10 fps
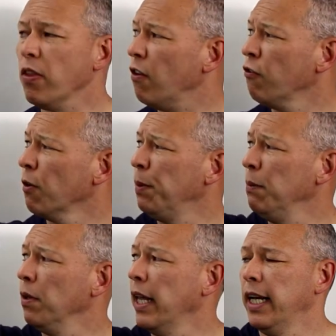for
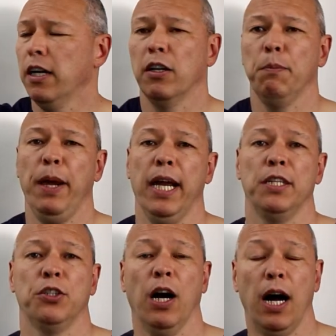people landing on the
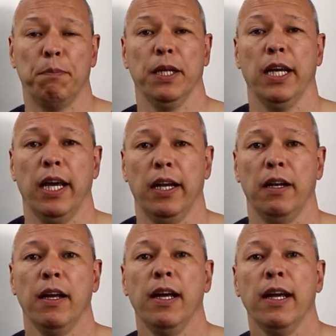page to opting
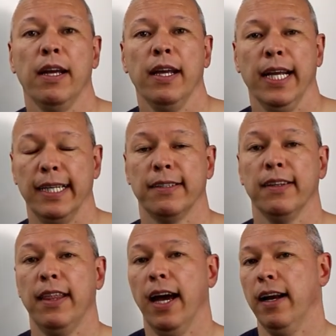in
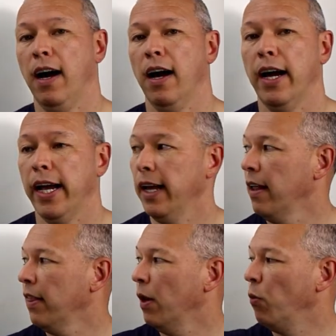isn't that high.
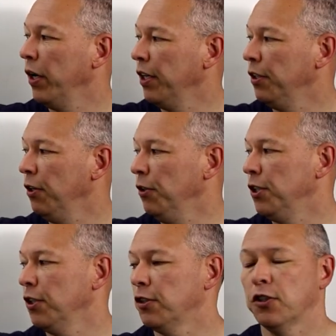Then what you can do is
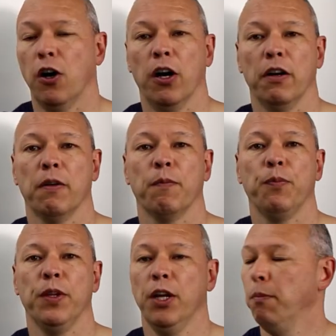you start,
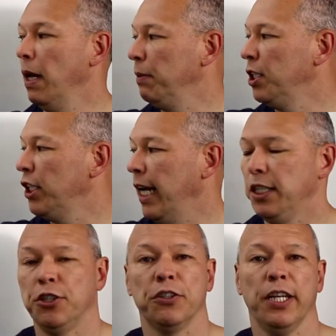you know, maybe
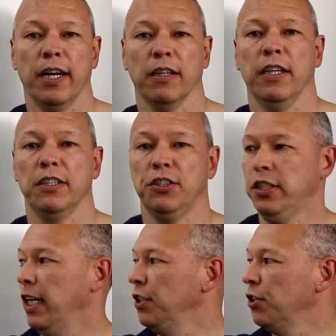change your checklist,
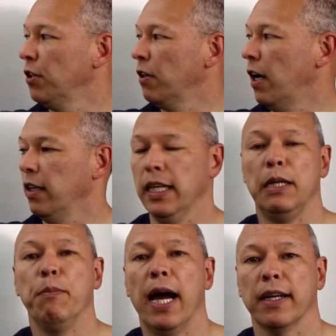change your
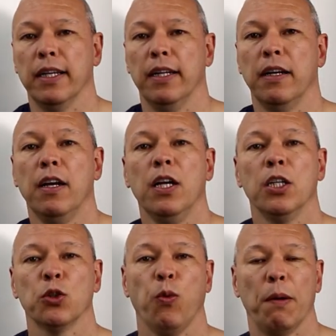lead magnet,
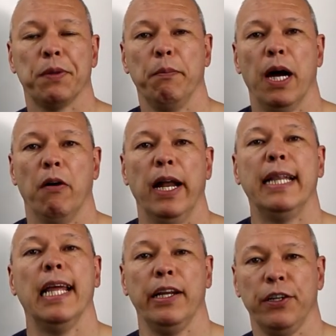swap them out,
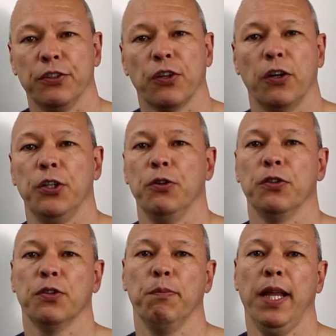and then you can start doing
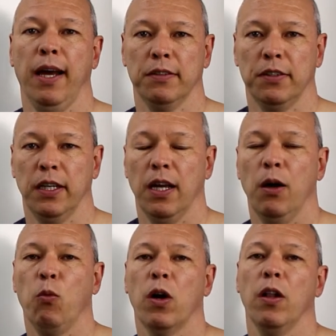some testing.
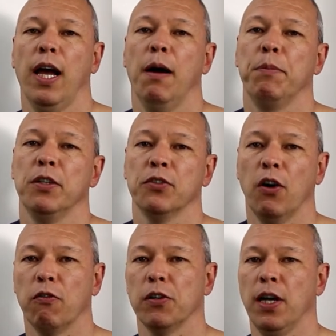And what'll happen is,
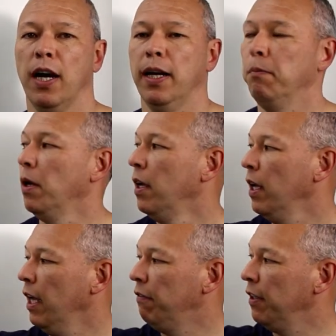over time,
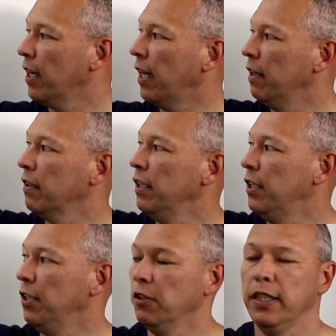if you kind of
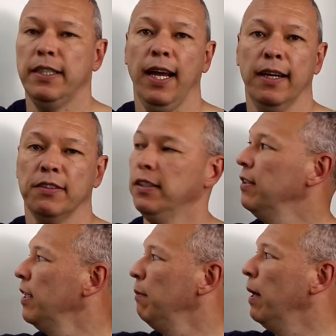continually test
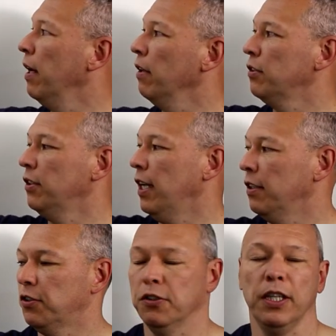these emails, you
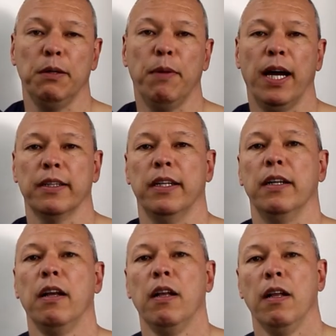test your lead magnet,
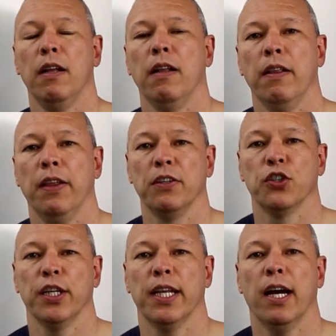things
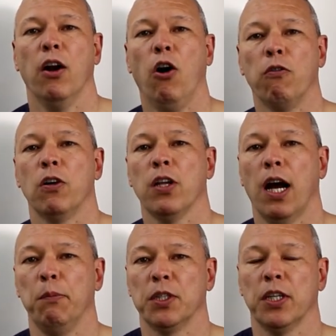like that, over
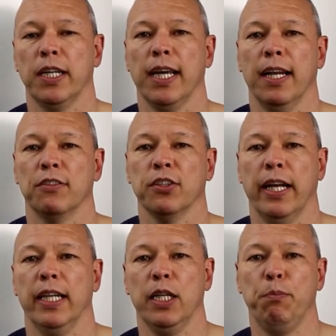time it's going to get
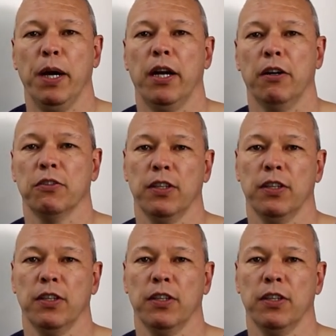slightly better